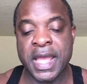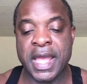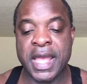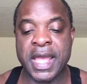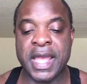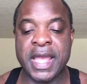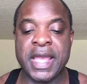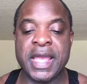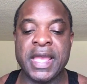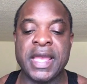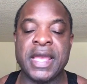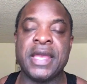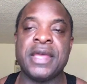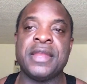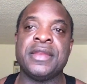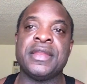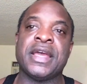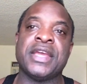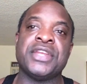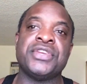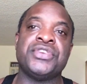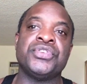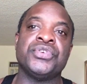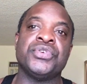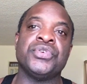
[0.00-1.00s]
And
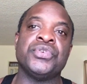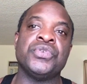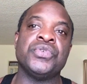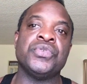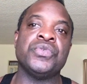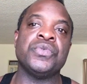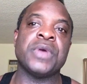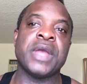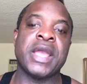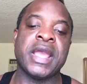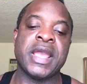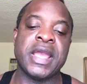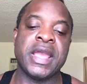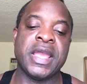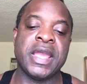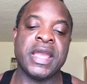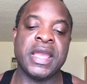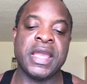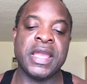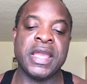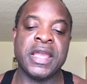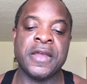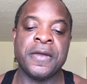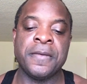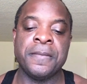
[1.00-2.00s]
I do
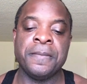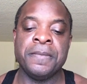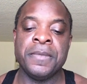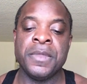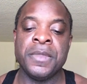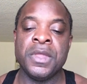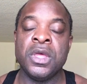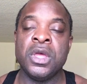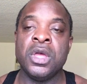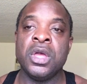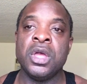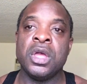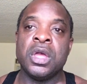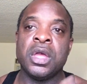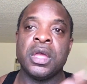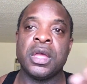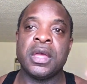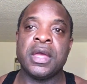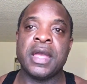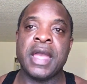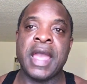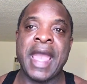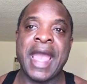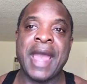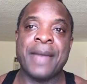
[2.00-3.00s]
a
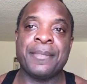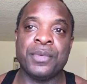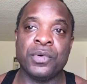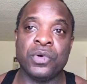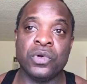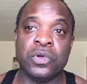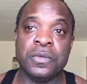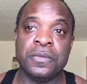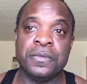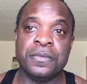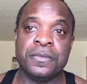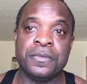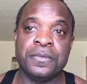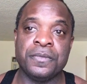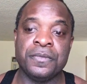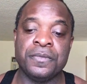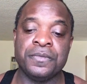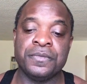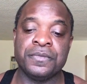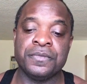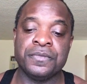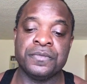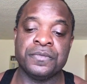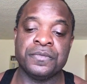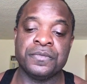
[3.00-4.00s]
apple,
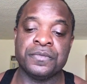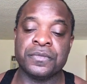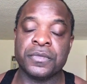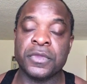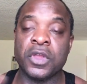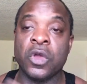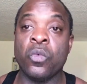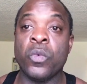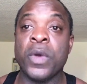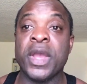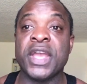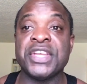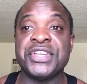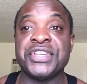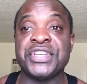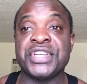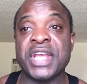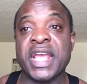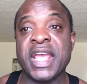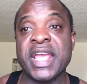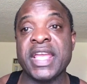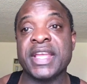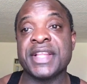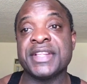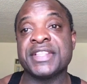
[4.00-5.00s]
a whey
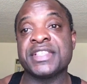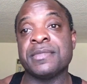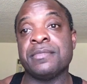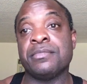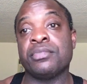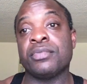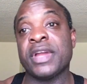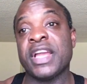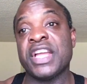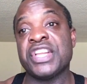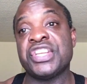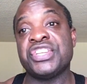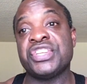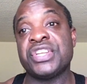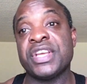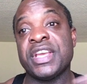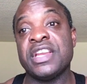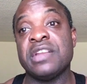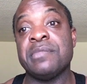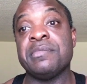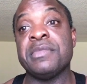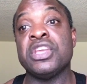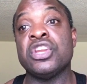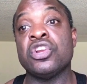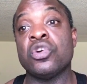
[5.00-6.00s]
shake, and some branched chain
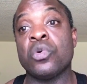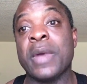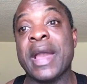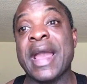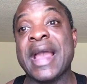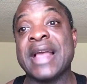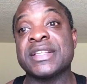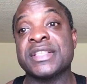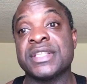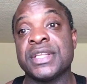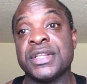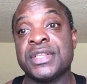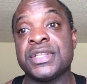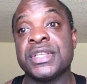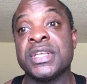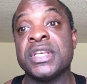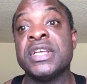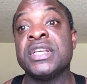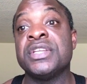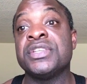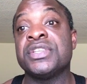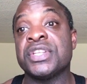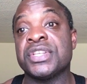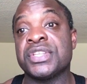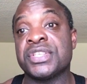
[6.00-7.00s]
amino acids
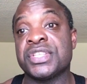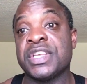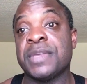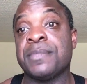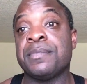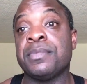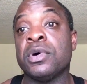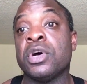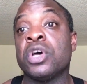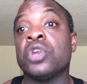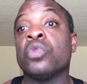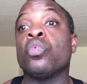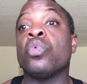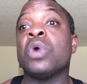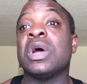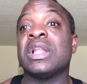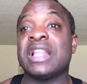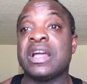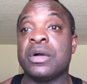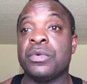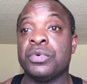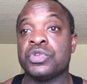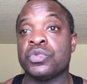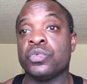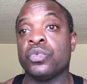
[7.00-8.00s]
to sip on while
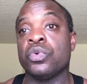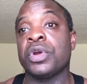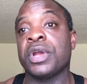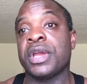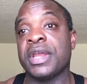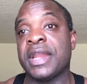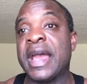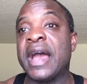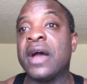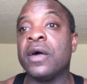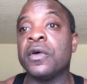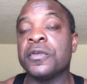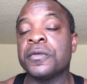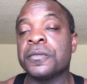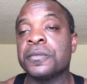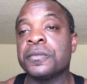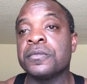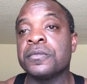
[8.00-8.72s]
I was working out.